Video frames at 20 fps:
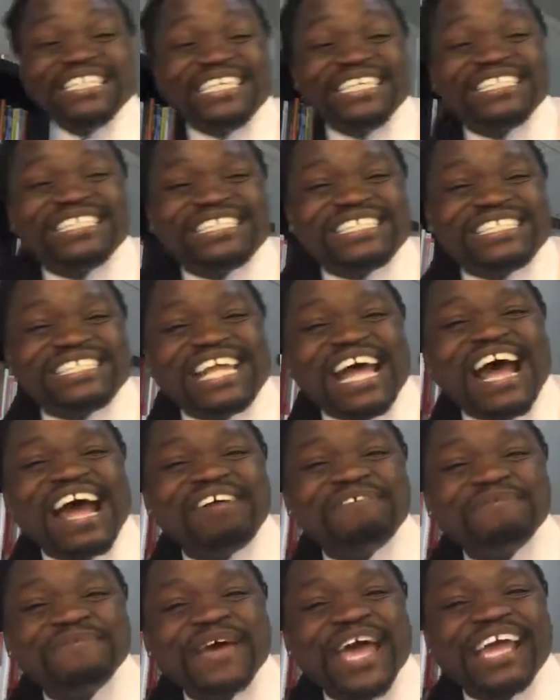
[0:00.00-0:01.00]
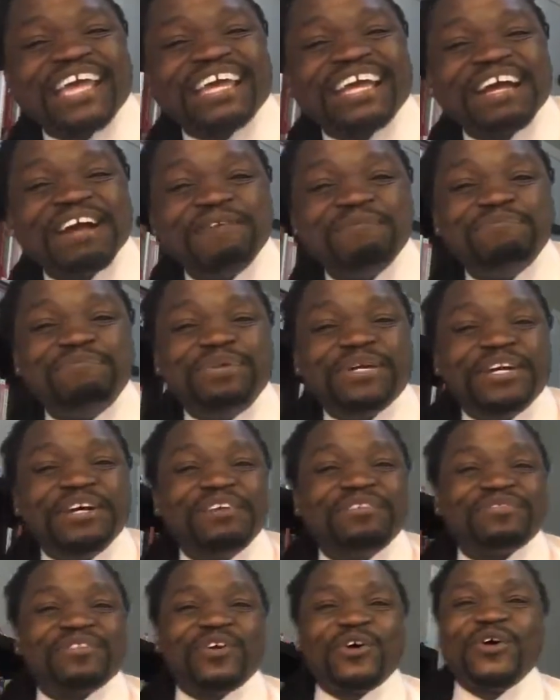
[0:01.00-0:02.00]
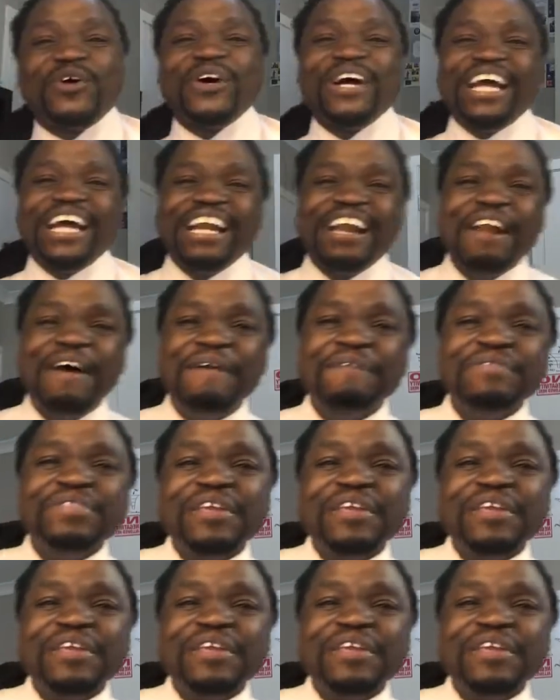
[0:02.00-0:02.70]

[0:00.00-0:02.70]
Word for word: to start making a bit of coin.